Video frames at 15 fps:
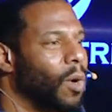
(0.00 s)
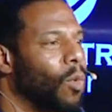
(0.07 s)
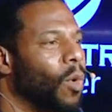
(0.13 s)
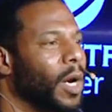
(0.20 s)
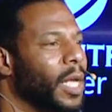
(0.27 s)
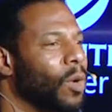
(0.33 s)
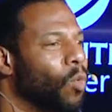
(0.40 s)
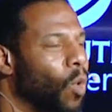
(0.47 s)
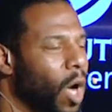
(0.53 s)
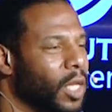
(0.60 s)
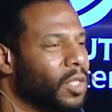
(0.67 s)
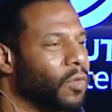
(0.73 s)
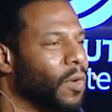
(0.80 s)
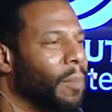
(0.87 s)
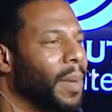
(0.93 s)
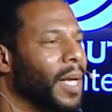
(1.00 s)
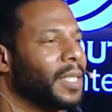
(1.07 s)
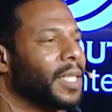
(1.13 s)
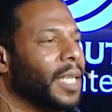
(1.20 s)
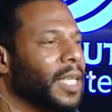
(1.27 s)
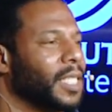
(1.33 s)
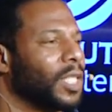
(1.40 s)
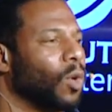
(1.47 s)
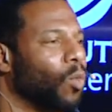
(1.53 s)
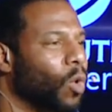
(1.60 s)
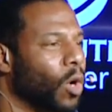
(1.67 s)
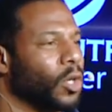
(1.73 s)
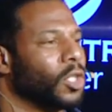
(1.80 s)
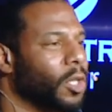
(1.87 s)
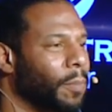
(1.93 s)
What he wants from us is to
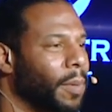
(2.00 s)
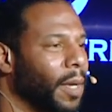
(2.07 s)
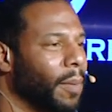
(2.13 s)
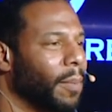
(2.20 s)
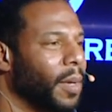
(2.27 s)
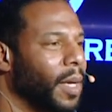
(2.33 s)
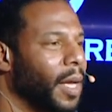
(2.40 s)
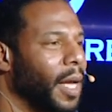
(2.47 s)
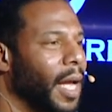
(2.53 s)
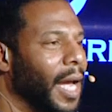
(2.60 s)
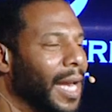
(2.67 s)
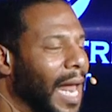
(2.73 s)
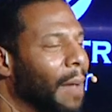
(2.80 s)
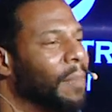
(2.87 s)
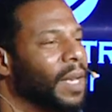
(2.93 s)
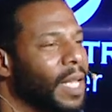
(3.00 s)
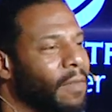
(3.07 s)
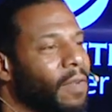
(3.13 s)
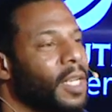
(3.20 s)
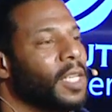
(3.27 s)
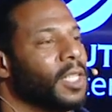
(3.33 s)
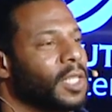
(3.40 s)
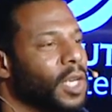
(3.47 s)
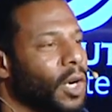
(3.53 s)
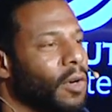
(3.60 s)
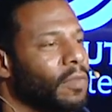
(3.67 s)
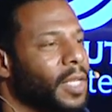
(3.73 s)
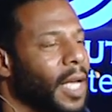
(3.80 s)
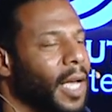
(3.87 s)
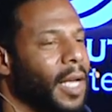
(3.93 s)
worship him. And I believe he
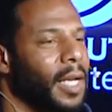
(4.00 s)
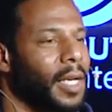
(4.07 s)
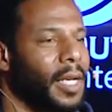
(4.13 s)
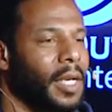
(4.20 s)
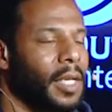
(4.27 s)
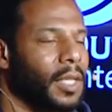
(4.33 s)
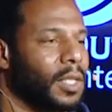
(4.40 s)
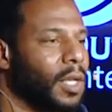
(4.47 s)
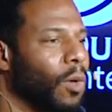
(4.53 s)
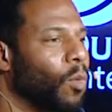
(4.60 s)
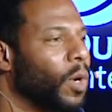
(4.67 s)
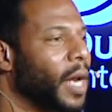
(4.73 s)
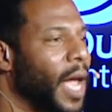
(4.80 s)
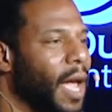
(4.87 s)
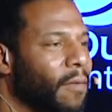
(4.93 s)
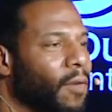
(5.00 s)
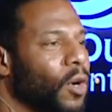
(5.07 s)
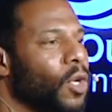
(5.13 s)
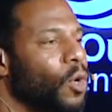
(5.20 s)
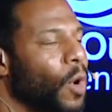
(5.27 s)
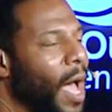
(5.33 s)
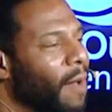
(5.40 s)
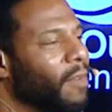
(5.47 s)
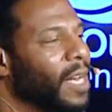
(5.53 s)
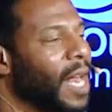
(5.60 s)
deserves that. So whenever you have